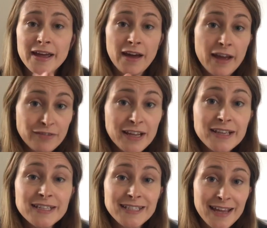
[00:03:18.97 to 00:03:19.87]
I have
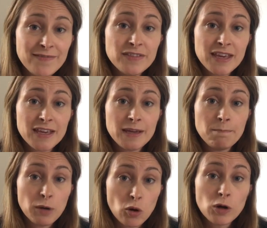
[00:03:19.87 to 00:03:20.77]
linked it in the
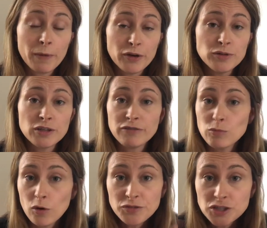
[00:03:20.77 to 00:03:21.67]
blog post, so if you
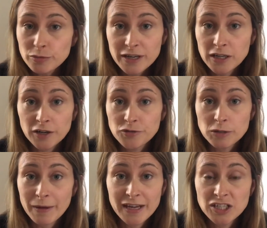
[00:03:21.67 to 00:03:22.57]
wanted to read
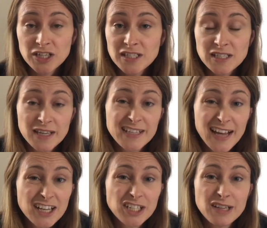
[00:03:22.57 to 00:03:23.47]
100 pages, it's
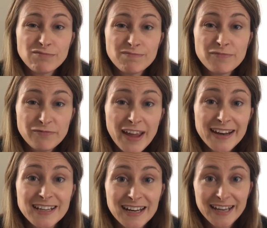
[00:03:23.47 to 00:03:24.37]
actually
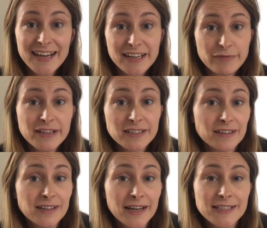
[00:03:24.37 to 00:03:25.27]
fairly clearly
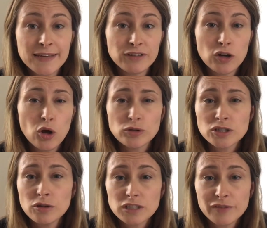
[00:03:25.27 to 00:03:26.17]
written and it's given lots
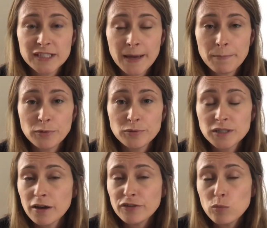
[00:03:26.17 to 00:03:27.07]
and lots of examples,
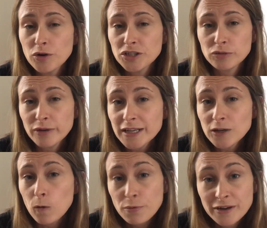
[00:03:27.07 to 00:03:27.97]
so if you wanted to read
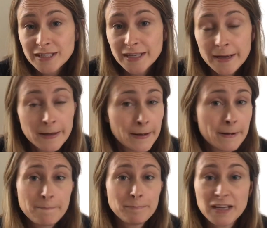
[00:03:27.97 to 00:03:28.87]
it or print it,
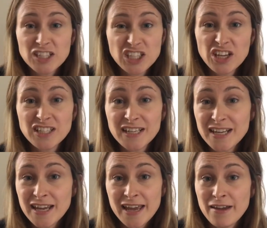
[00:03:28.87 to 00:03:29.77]
it's
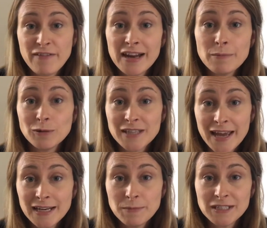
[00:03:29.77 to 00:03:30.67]
certainly available to
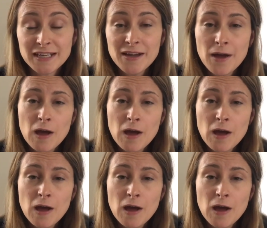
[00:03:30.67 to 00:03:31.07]
anybody.